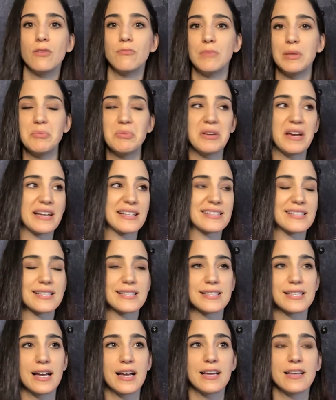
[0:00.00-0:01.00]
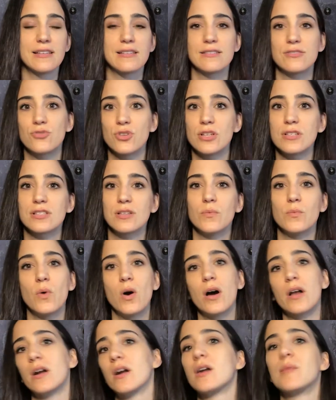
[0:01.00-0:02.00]
maybe exercise, drink some
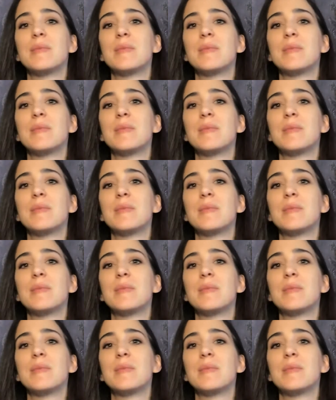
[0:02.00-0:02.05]
water,